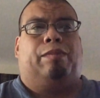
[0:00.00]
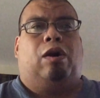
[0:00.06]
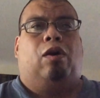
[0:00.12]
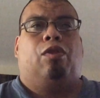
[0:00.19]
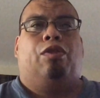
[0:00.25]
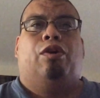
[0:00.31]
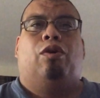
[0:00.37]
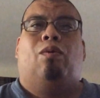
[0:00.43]

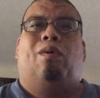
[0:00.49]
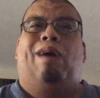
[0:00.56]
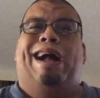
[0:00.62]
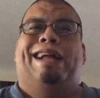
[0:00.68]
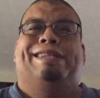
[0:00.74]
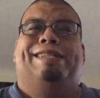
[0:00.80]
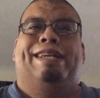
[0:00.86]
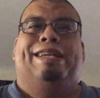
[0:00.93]
Although
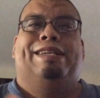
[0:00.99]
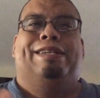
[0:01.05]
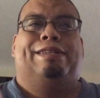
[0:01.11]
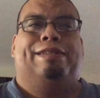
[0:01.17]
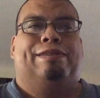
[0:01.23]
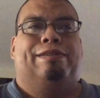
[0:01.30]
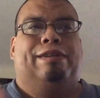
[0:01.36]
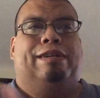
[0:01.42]
I
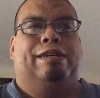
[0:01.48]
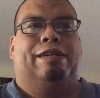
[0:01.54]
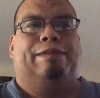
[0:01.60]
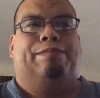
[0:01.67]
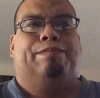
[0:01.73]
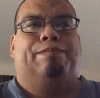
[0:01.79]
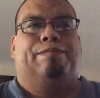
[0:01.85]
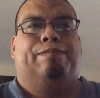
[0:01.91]
didn't
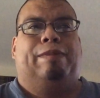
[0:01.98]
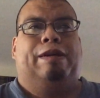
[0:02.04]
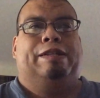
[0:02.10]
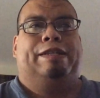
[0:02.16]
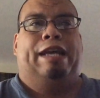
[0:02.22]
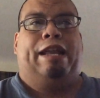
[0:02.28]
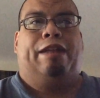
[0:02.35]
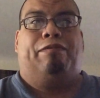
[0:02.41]

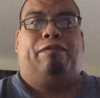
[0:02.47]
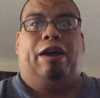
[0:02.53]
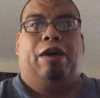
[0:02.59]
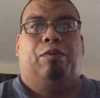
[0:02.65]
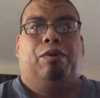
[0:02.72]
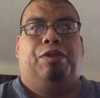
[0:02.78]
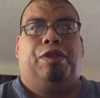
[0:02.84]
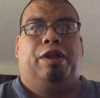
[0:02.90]

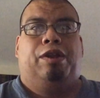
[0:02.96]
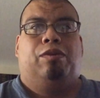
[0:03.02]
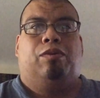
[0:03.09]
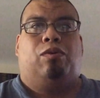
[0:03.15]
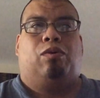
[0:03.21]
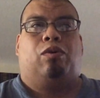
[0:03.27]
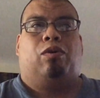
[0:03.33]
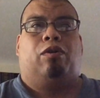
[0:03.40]
identify with it
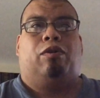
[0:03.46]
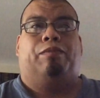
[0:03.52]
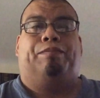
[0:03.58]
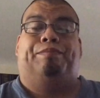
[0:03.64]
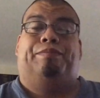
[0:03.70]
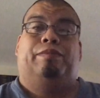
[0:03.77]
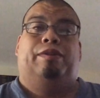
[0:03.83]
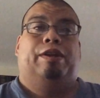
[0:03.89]
or,
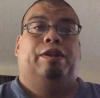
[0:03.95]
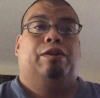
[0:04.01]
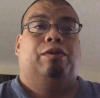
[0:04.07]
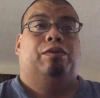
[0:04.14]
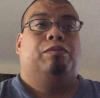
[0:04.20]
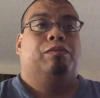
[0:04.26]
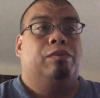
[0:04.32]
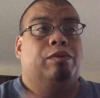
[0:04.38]

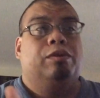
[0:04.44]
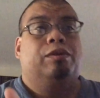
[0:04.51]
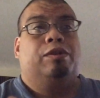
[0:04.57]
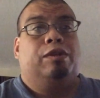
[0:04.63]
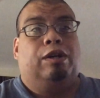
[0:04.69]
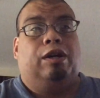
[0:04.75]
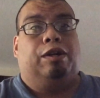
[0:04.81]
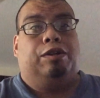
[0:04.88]

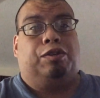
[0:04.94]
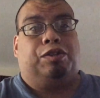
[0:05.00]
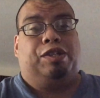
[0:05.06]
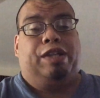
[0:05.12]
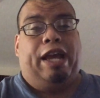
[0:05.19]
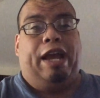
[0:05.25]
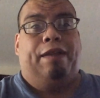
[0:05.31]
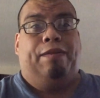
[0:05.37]

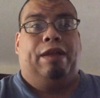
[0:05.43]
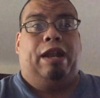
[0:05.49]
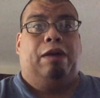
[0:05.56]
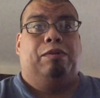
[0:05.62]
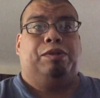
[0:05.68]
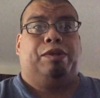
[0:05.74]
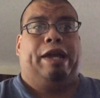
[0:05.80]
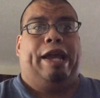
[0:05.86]
understand that
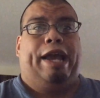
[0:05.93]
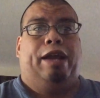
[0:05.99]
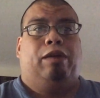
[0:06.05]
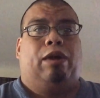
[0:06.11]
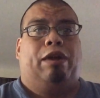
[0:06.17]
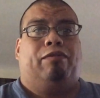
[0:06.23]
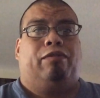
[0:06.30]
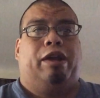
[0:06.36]
I was gay,
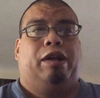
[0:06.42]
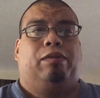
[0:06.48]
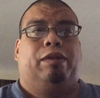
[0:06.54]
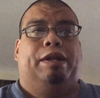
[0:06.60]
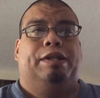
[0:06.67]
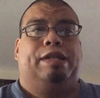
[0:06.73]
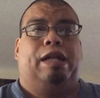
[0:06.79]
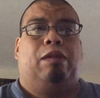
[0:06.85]
quite
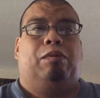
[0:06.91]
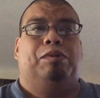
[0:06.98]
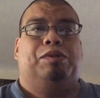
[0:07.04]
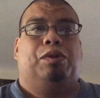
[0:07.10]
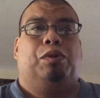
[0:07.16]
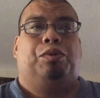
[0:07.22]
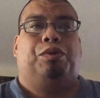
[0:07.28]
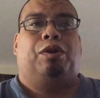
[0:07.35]
frankly, until I
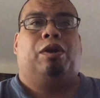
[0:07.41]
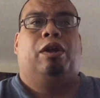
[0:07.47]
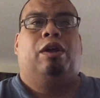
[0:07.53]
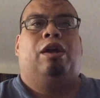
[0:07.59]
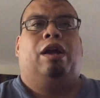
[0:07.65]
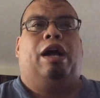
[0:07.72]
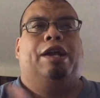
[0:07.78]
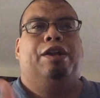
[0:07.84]
was older,
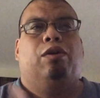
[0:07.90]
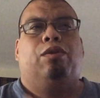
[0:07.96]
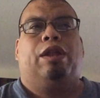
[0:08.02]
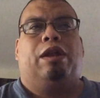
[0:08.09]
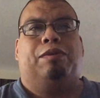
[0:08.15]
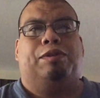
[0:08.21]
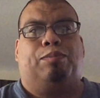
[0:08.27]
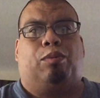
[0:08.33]
I know
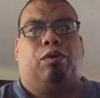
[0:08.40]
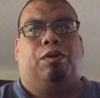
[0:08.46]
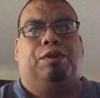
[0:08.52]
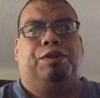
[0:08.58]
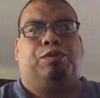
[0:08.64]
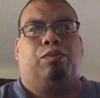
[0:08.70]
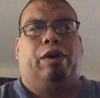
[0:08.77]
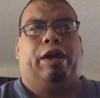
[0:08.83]
that I was born
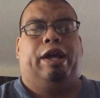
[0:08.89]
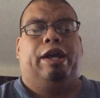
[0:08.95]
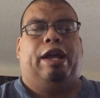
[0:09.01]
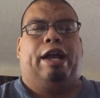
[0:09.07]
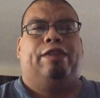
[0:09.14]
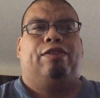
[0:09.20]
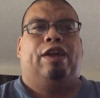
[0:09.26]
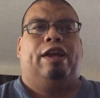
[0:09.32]
this way.
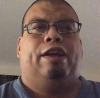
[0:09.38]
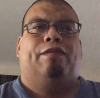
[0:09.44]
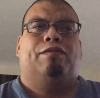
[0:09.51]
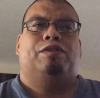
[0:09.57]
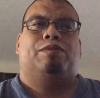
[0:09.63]
And I think it